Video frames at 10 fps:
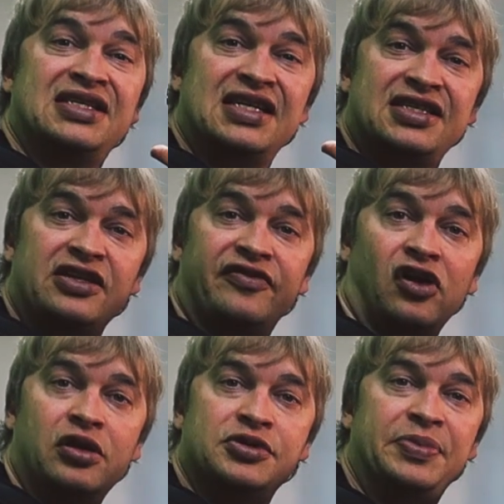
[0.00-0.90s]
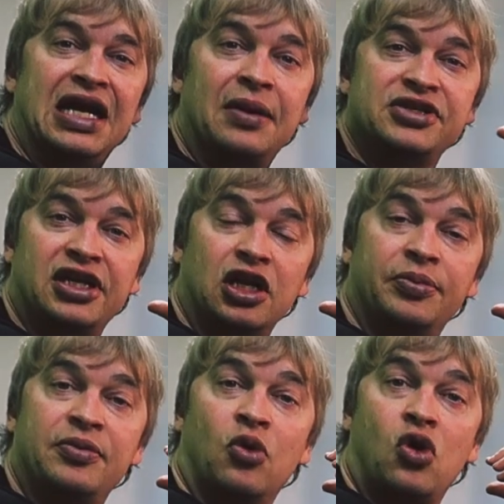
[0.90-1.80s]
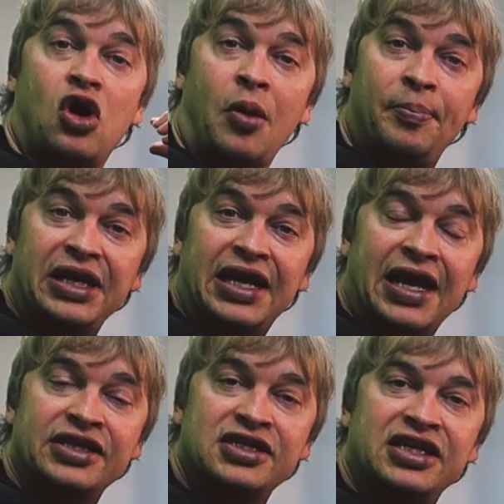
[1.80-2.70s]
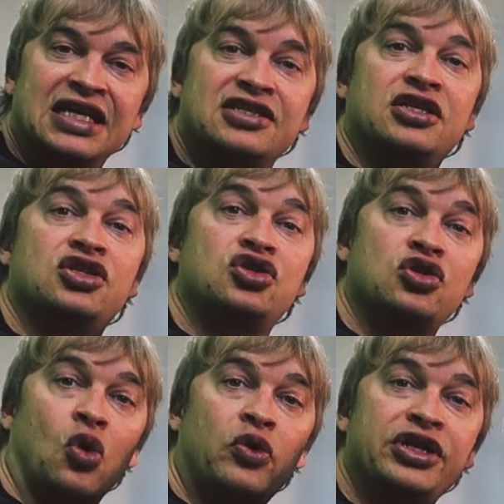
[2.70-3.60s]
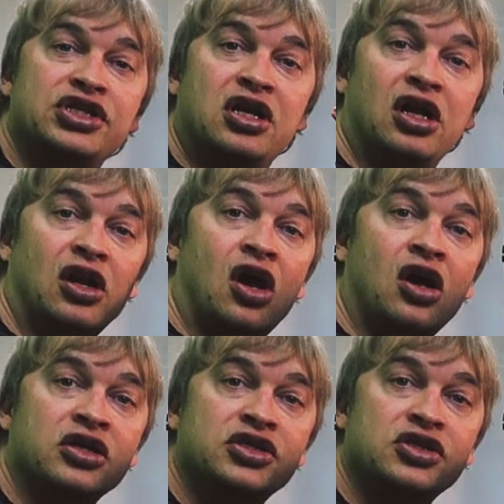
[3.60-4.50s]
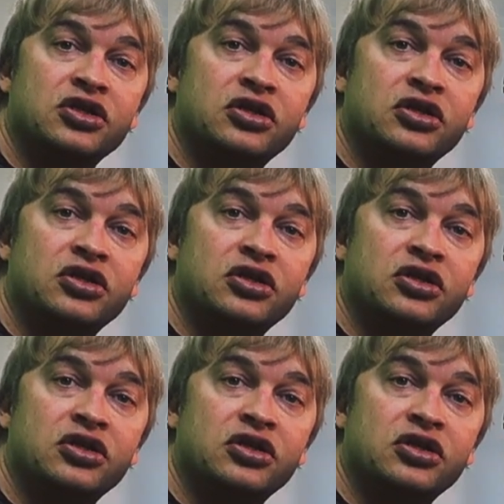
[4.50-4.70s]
persistent volumes becomes a little bit more complicated is the storage class.